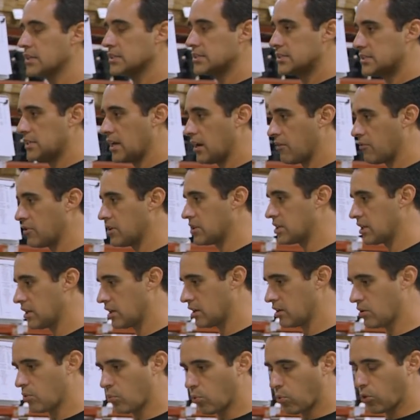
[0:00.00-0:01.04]
see
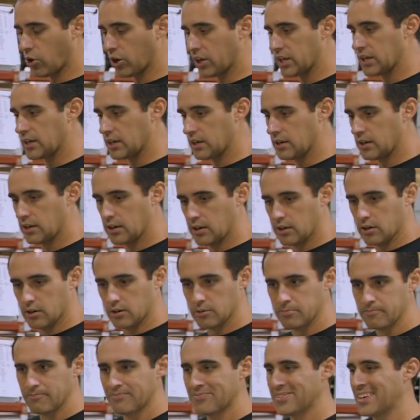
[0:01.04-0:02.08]
everything working
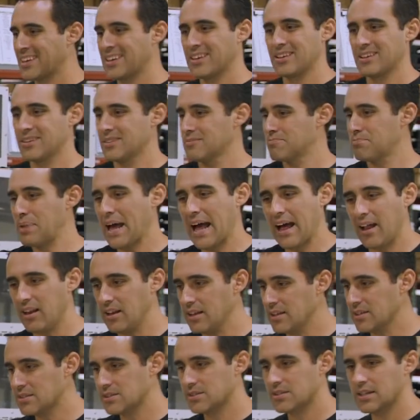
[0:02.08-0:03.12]
here,
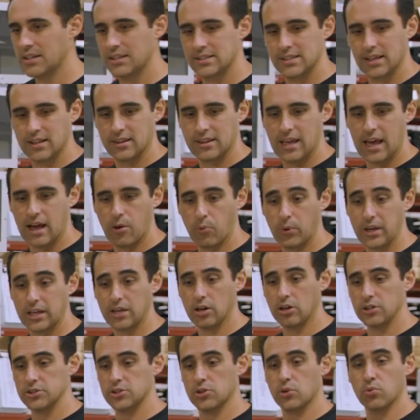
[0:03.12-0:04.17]
pallets, things like that. We can
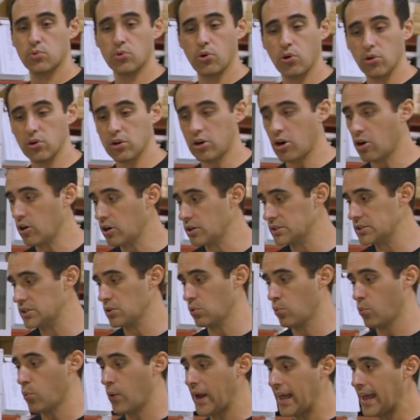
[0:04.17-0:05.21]
also roll carts
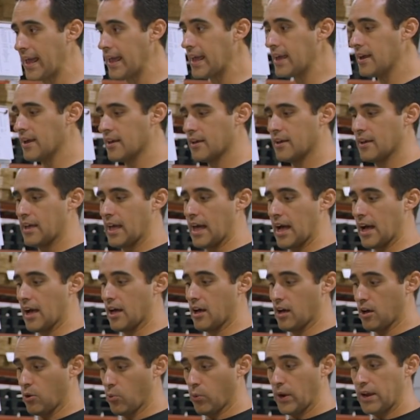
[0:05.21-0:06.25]
away,
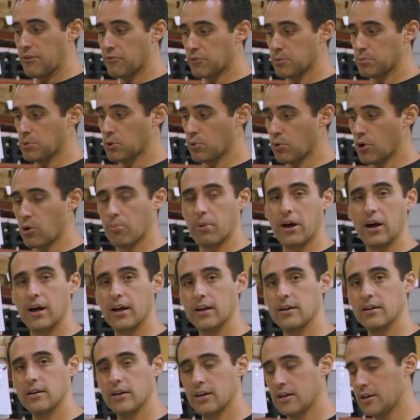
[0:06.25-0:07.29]
uh, away from the
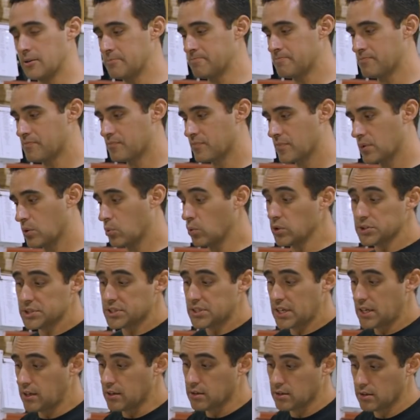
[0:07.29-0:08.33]
robot. Um, we'll
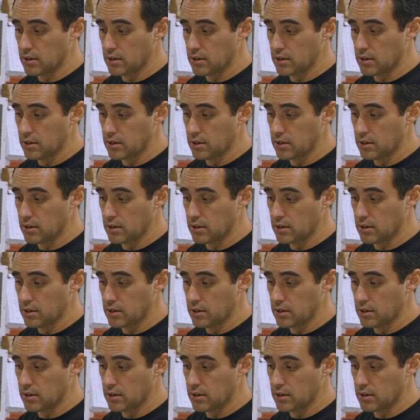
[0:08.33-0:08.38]
see.